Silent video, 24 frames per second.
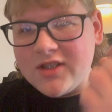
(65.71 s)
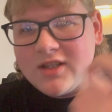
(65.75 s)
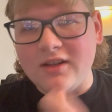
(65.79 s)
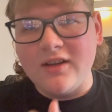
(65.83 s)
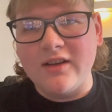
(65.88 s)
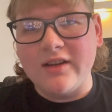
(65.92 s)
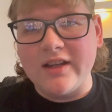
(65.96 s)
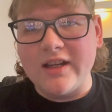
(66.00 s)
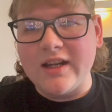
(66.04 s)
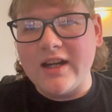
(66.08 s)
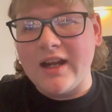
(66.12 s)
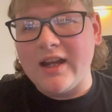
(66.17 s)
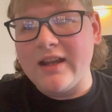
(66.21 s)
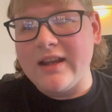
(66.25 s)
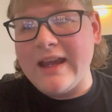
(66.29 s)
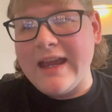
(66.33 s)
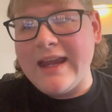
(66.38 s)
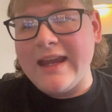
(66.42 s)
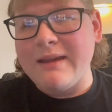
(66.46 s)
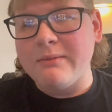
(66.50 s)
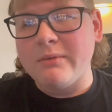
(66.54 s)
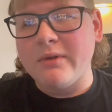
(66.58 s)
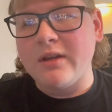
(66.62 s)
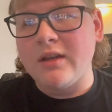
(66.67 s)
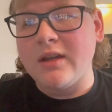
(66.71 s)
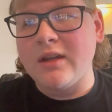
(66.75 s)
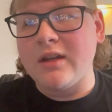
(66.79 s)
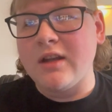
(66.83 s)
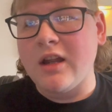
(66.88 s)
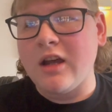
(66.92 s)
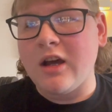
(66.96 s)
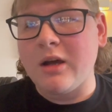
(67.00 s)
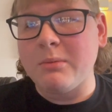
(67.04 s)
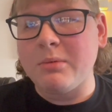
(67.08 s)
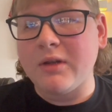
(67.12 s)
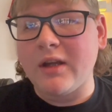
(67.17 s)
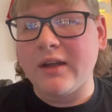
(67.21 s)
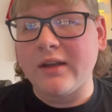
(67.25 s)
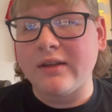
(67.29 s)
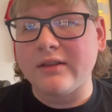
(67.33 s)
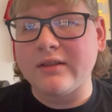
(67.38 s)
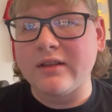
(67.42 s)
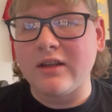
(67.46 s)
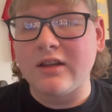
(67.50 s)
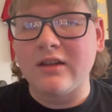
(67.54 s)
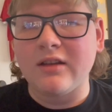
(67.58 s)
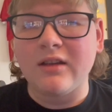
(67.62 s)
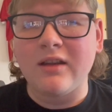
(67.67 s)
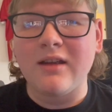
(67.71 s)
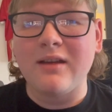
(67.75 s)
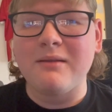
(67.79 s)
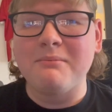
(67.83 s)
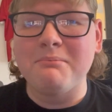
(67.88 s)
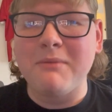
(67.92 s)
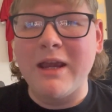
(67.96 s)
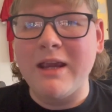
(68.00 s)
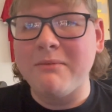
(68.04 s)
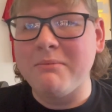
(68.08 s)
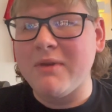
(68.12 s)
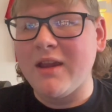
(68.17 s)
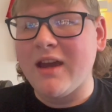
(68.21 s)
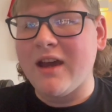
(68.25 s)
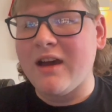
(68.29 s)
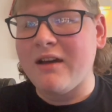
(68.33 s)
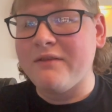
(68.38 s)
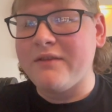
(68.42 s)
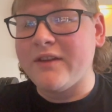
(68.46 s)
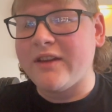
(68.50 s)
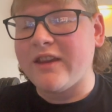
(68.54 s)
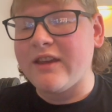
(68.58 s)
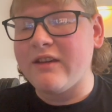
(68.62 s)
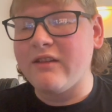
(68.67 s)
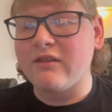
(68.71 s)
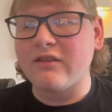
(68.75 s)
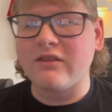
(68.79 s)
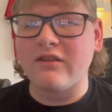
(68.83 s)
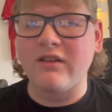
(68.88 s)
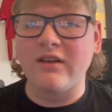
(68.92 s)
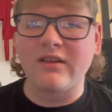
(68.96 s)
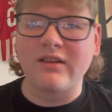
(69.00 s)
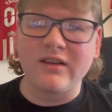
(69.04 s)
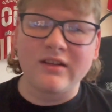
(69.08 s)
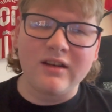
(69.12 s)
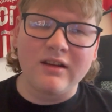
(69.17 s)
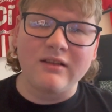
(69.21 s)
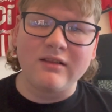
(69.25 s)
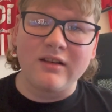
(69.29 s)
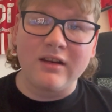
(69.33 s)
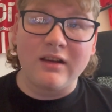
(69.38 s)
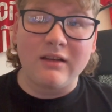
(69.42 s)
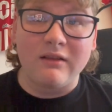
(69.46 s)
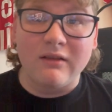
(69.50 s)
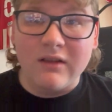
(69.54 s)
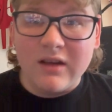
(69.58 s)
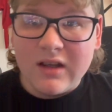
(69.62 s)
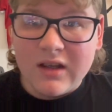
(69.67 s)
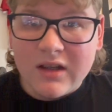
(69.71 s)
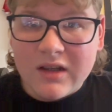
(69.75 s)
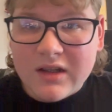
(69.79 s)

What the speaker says: United, Hamer and Arblaster, maybe Arthur Gilchrist, I don't know.